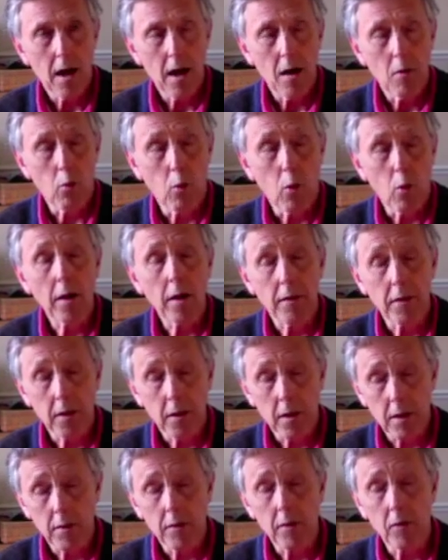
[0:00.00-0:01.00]
One of
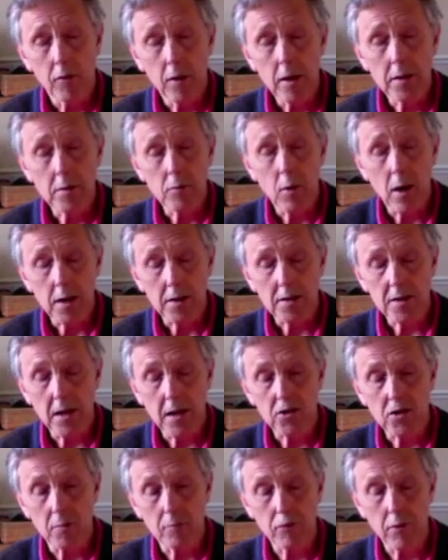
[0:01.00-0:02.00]
the reason why it's
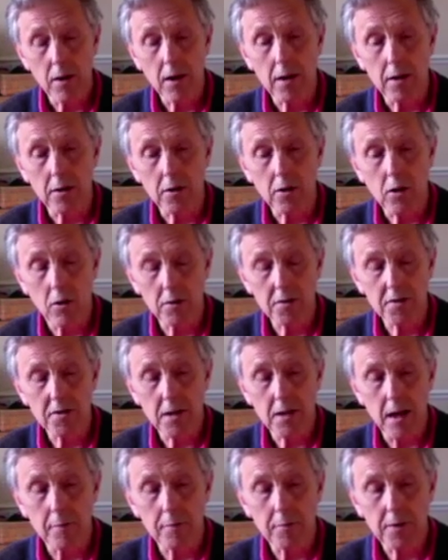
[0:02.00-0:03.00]
such a brilliant
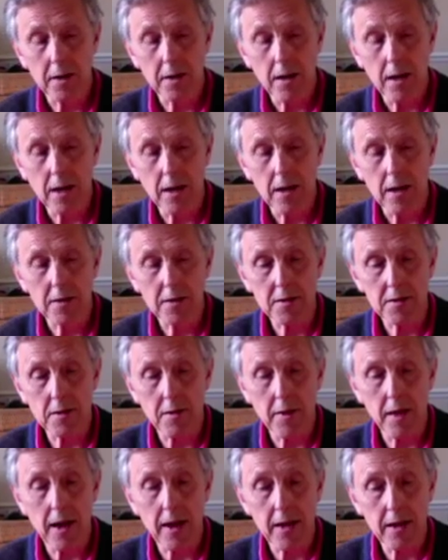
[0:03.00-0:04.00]
concept is
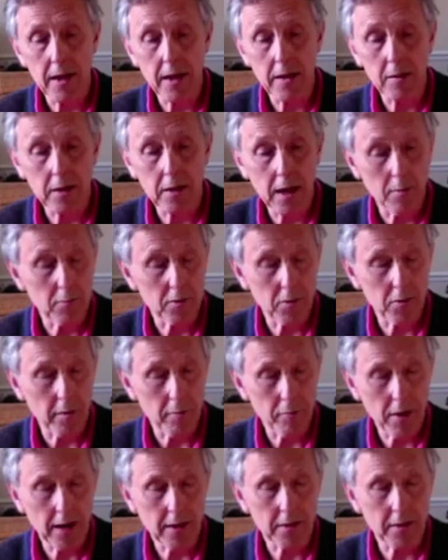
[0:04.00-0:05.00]
that it comes with a
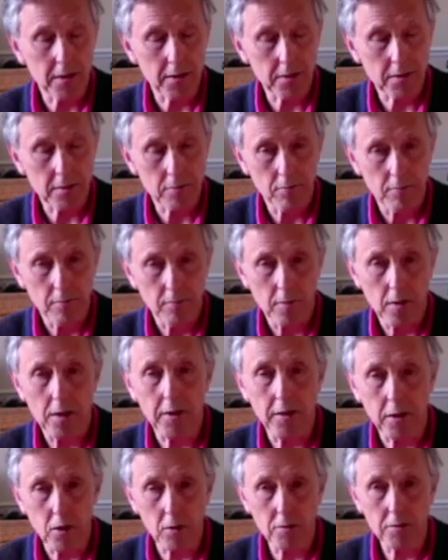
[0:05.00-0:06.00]
practice. The
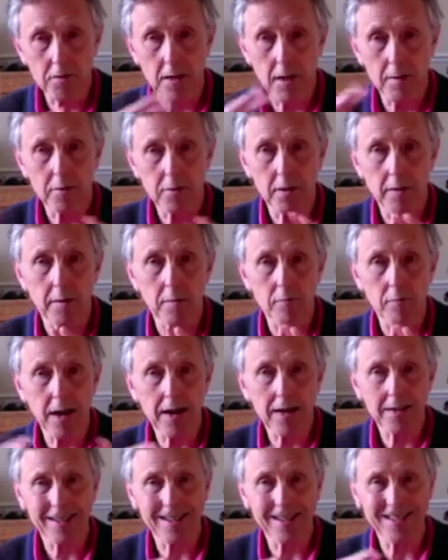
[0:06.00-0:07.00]
concept and the
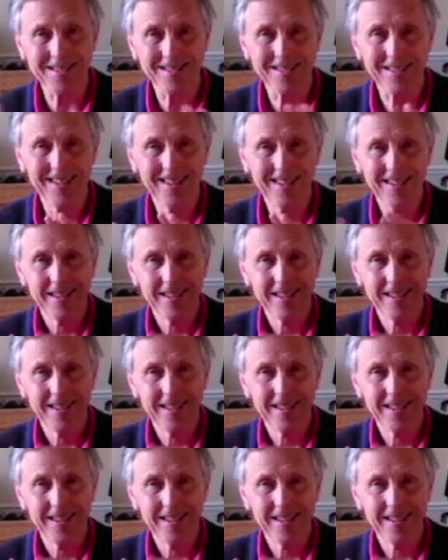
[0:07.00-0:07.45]
practice